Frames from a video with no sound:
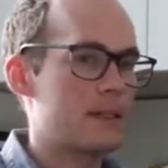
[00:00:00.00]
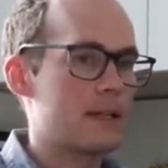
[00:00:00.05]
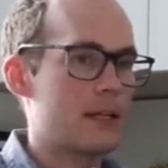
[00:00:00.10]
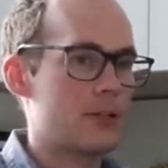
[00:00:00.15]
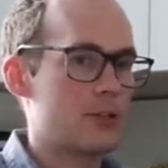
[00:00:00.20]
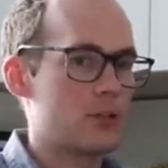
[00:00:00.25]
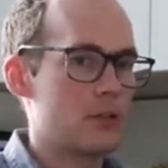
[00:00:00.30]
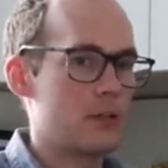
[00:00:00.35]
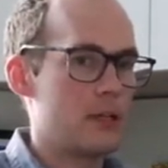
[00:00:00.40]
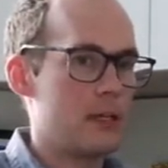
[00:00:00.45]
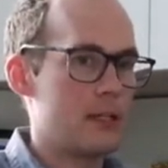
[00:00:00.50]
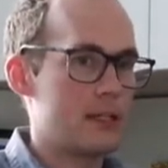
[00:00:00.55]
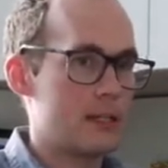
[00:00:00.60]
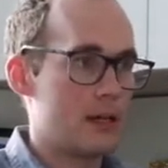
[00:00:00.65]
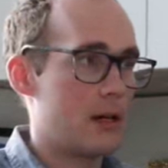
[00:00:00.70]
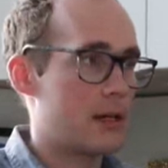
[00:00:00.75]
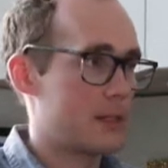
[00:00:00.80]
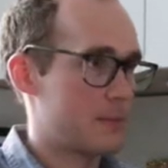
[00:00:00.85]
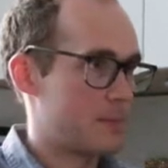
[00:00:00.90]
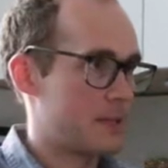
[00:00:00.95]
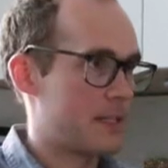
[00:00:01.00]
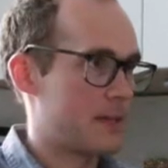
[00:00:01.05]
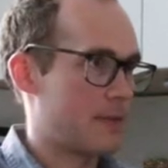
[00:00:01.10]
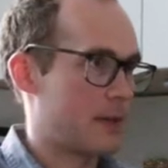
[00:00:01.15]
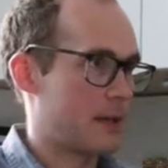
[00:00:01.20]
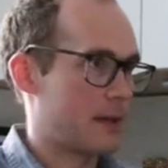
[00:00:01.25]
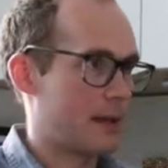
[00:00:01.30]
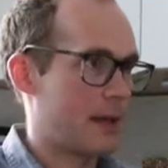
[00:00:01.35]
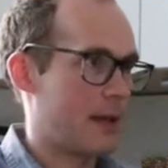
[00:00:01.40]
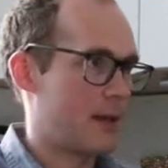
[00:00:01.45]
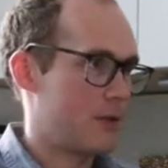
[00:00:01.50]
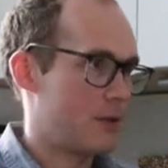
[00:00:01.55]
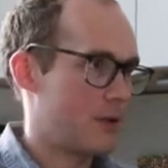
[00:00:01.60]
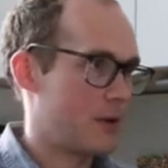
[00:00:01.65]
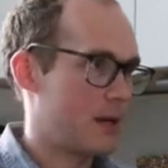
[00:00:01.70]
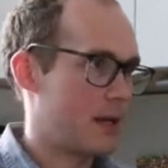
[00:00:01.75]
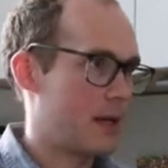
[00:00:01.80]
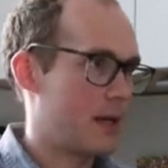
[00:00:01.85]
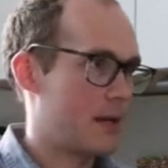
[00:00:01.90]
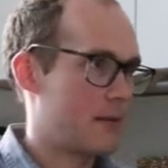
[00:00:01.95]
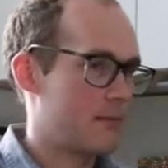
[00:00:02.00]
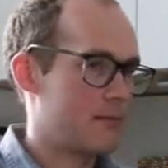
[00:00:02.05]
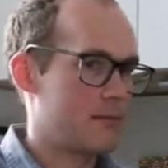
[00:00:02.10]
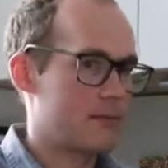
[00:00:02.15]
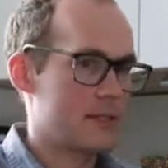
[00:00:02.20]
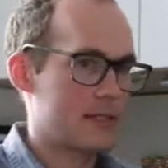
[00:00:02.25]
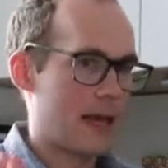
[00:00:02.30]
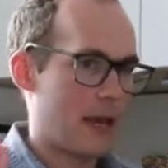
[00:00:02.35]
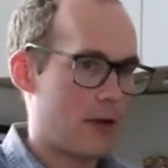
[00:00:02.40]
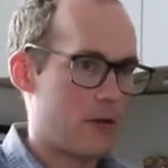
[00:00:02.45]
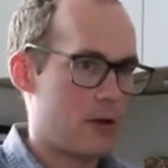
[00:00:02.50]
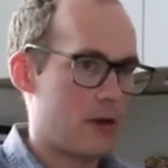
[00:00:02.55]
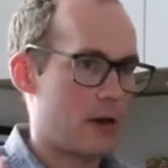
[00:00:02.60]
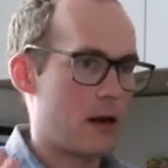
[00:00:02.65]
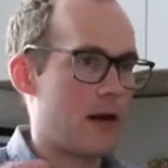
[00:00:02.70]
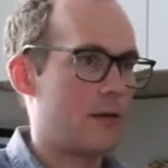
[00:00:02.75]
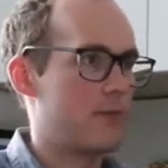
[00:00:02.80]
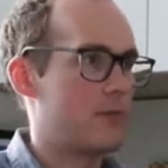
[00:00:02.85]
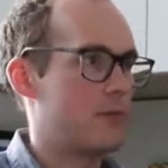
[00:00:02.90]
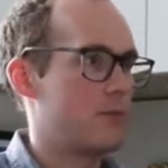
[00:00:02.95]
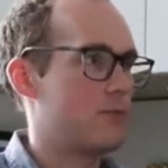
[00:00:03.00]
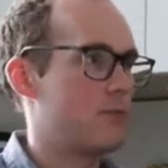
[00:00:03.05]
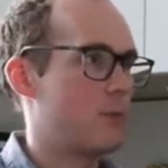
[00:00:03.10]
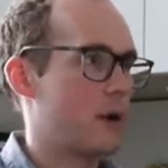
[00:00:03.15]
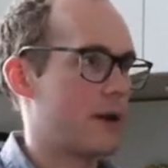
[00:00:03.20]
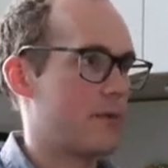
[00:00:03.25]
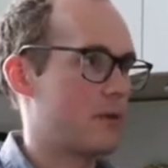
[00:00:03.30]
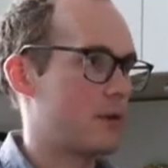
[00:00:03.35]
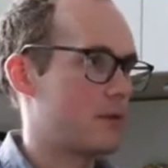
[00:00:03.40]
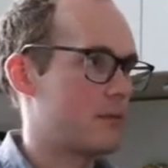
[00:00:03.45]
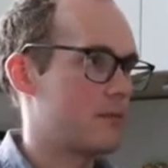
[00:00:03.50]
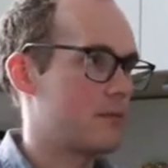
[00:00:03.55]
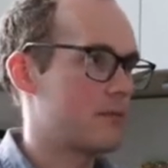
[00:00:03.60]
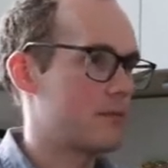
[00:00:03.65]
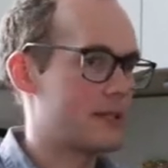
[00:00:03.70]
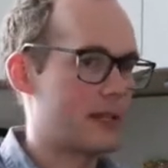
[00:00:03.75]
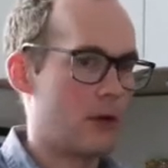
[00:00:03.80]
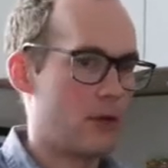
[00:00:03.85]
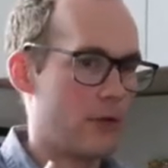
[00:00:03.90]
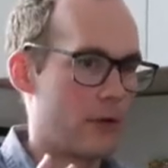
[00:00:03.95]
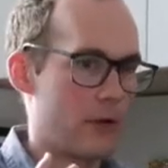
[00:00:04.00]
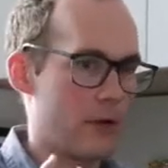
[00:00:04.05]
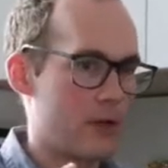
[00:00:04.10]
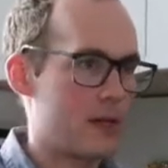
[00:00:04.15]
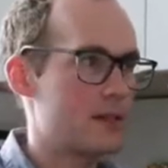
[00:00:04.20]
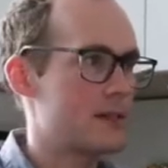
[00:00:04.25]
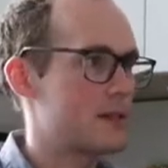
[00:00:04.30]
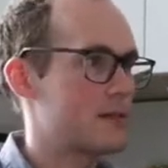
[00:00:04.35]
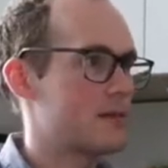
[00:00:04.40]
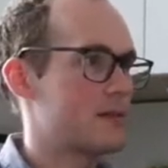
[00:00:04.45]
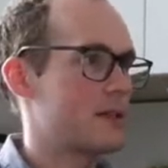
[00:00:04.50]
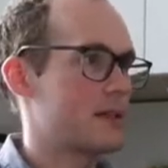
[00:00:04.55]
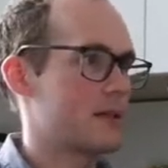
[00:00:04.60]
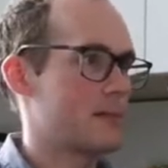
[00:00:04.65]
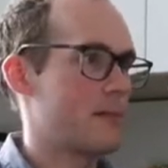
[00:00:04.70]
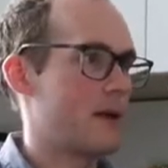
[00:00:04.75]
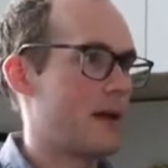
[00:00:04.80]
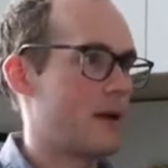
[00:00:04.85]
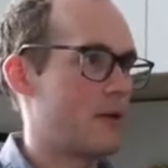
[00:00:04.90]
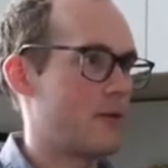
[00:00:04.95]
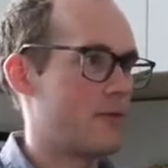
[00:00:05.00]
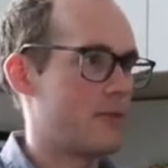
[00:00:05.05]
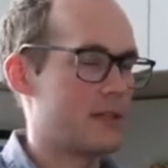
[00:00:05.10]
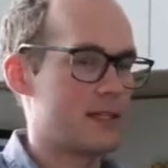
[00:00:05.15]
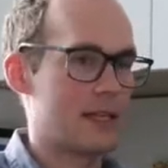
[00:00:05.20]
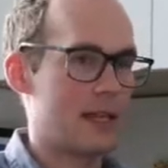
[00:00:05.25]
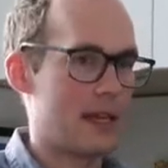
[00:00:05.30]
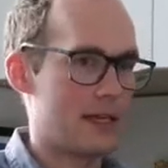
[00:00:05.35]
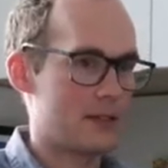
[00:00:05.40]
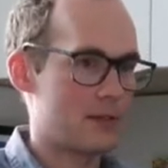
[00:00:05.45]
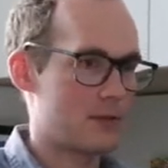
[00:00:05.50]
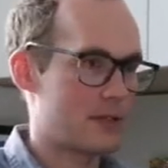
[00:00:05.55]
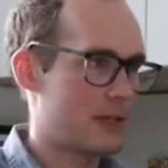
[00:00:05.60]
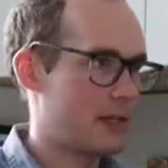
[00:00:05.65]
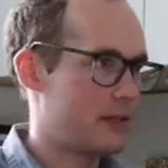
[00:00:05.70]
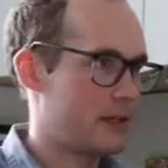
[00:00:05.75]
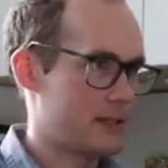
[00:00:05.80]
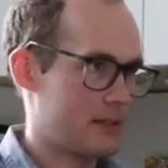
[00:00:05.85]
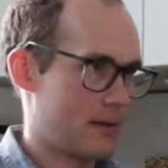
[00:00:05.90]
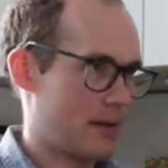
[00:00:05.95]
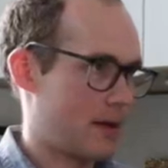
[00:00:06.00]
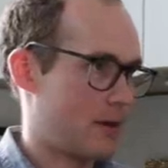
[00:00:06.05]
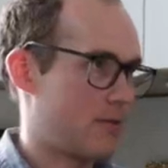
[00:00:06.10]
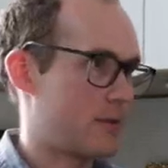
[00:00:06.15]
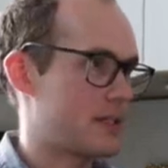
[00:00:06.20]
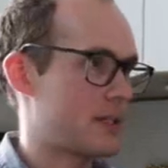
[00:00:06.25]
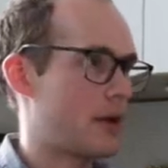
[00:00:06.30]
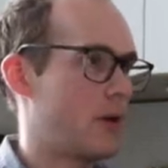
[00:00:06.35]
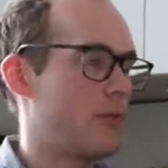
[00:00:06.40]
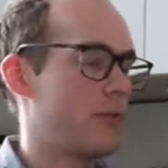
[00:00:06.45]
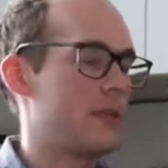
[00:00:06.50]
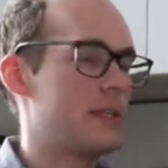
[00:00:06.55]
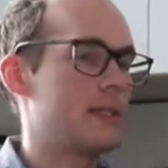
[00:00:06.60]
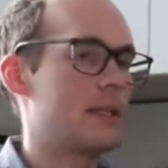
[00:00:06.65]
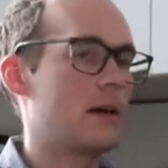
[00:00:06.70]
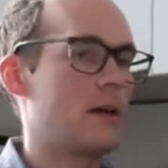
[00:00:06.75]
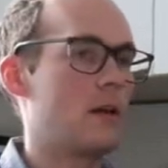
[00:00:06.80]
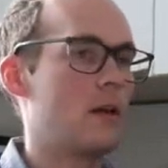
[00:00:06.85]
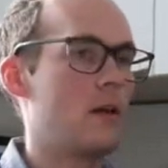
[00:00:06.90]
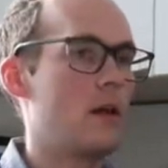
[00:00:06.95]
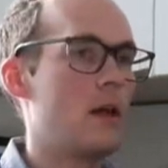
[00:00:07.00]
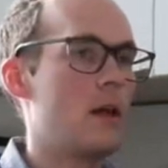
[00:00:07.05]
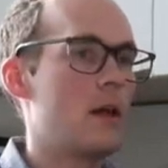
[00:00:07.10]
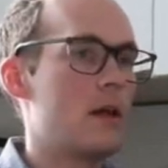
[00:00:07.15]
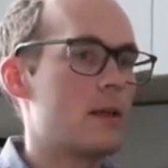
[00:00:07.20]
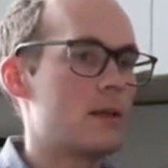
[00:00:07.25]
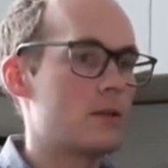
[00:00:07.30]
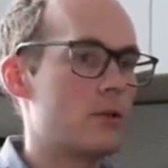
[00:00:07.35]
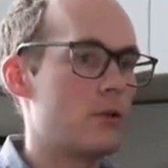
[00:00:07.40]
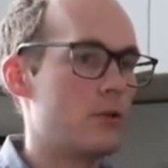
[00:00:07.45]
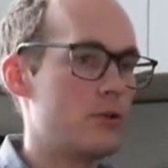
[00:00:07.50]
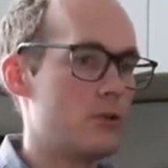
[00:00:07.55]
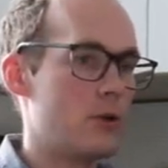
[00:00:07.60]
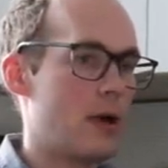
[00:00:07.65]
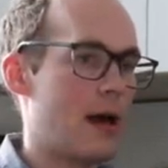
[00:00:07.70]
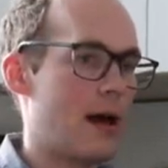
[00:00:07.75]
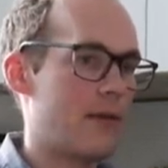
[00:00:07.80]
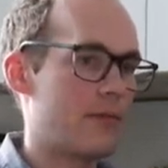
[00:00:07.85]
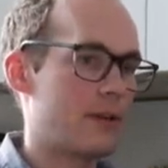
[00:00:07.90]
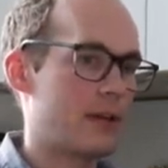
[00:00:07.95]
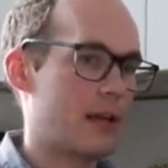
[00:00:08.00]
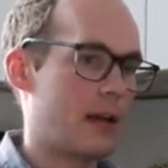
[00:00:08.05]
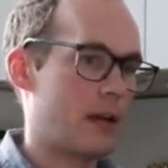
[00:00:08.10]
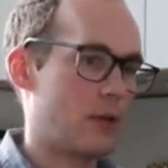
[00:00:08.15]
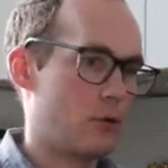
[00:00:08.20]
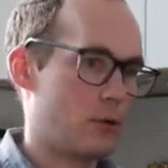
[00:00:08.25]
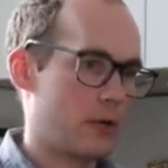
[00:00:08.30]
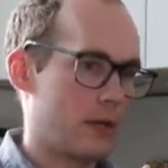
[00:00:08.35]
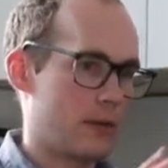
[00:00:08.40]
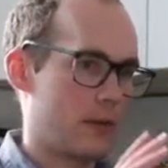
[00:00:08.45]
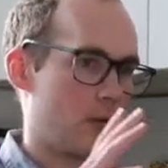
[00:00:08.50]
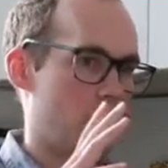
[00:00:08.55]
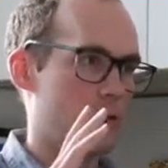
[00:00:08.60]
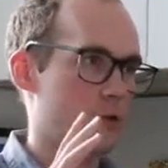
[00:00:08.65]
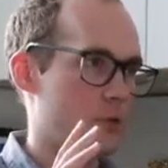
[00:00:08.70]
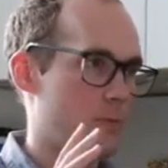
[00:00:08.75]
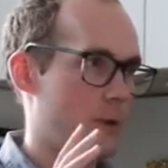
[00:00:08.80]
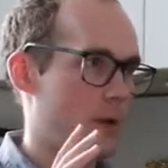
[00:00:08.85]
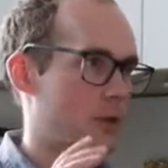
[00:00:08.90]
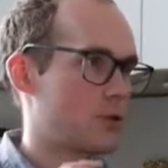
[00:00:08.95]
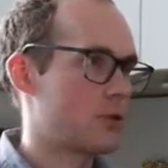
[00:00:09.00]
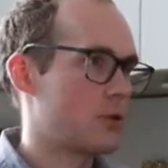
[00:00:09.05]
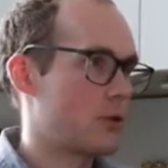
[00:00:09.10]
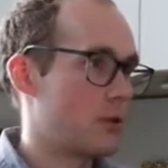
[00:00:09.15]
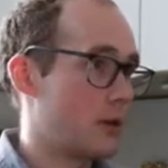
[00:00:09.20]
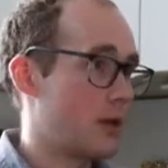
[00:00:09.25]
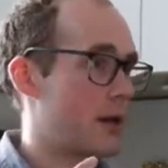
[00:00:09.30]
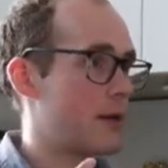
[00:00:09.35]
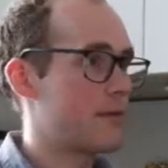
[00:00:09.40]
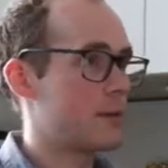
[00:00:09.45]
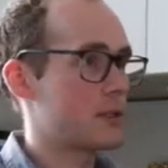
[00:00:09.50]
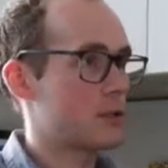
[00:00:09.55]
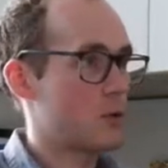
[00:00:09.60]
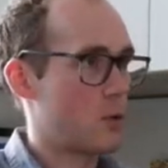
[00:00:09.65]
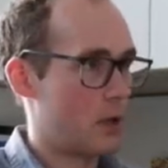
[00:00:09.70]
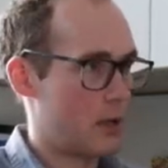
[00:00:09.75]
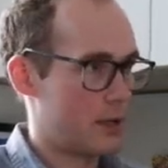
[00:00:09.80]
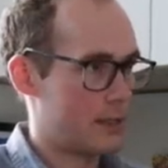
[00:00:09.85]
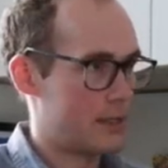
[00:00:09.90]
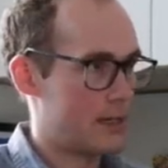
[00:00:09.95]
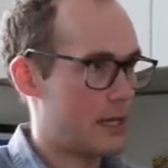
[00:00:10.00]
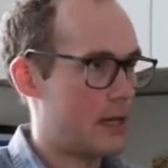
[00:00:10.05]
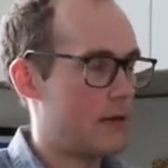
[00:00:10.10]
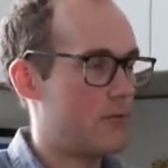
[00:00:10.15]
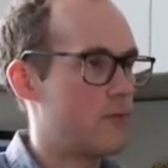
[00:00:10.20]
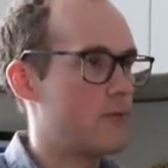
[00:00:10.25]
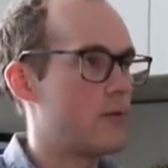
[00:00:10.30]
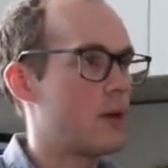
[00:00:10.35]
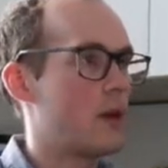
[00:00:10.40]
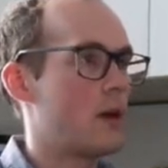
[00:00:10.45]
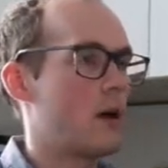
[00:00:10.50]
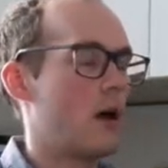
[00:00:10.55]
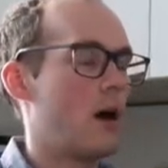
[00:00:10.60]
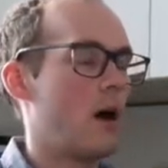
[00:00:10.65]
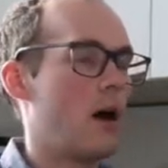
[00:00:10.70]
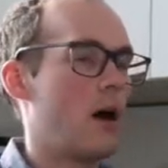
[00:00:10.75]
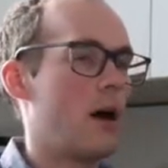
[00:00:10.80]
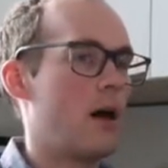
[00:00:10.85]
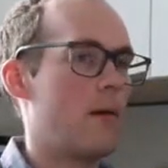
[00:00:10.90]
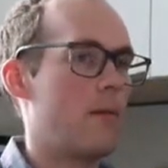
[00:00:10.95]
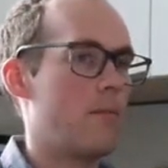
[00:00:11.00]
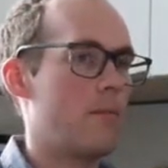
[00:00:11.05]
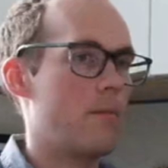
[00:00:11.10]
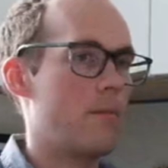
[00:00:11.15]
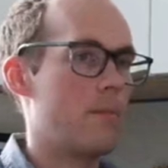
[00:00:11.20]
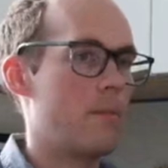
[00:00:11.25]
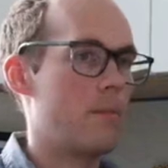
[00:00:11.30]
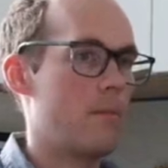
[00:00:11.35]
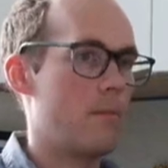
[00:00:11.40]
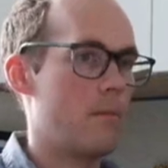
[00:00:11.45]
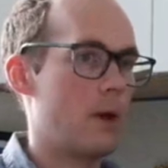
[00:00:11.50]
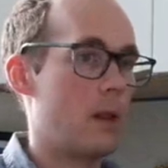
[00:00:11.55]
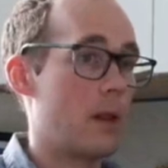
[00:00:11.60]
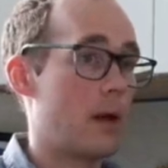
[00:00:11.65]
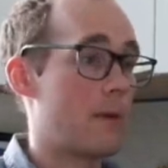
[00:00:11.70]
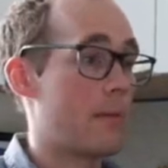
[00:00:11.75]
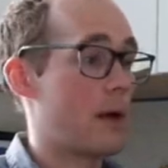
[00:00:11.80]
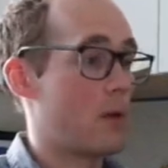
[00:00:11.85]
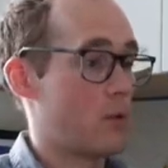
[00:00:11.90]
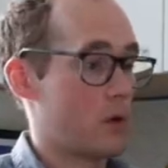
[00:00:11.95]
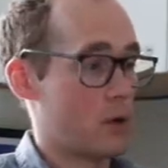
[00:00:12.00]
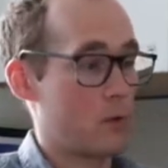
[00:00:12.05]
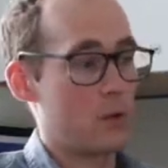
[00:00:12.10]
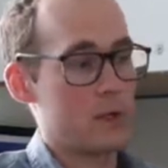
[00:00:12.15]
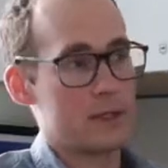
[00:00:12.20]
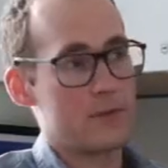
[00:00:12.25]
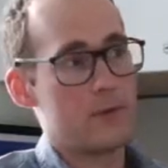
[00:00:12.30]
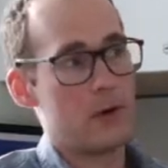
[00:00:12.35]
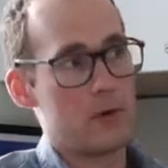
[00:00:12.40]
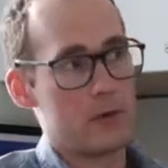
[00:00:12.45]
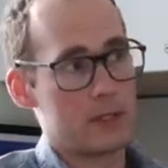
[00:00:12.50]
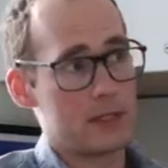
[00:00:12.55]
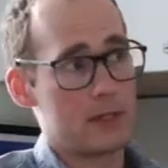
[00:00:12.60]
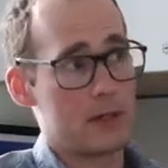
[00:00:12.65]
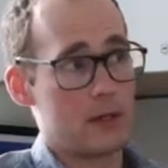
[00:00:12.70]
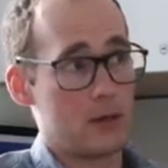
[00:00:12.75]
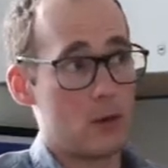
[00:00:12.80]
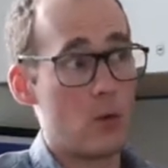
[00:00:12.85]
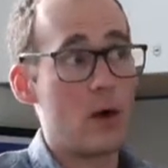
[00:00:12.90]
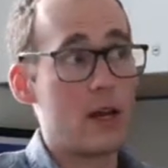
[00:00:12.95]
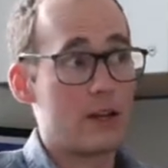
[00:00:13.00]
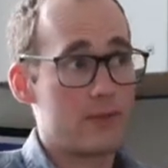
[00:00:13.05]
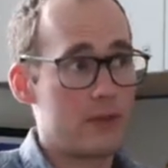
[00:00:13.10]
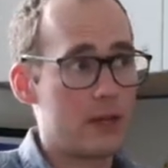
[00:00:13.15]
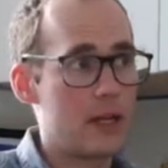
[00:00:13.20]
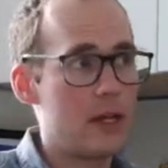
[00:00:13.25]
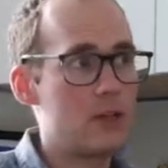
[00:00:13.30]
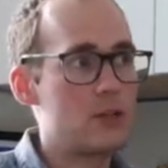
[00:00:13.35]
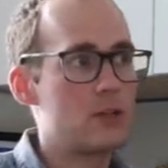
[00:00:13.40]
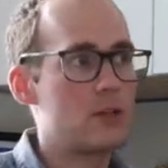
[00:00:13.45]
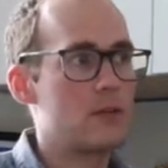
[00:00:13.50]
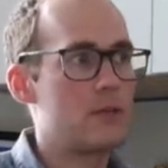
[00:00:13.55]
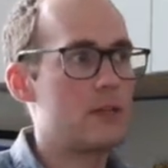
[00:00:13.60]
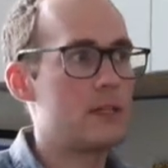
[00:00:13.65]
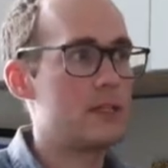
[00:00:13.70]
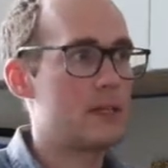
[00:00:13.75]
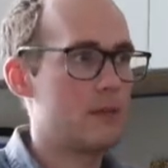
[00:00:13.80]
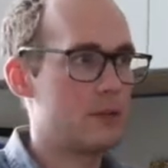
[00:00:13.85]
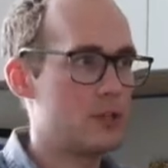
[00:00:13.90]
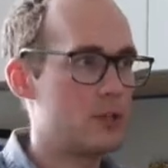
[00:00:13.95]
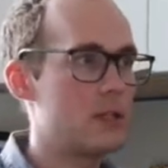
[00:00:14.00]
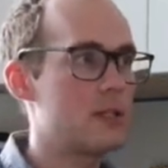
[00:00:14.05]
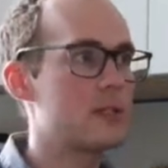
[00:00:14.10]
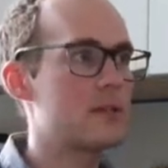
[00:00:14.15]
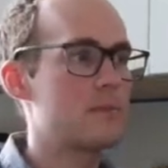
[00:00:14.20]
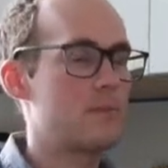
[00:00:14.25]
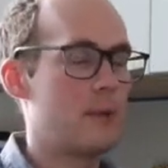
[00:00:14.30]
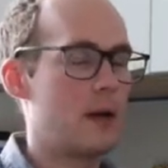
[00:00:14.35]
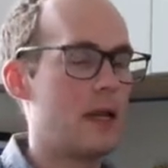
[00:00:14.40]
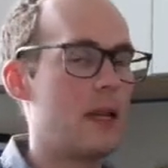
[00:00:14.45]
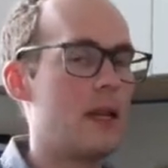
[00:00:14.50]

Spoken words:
essentially it's non-specific, that you're going to get scattering off of whatever cell there is. Doesn't matter if it's a cancer cell, doesn't matter if it's a healthy cell. So you do have to kind of look at the larger picture. A lot of it is qualitative. A lot of my work was focused on quantification of these images.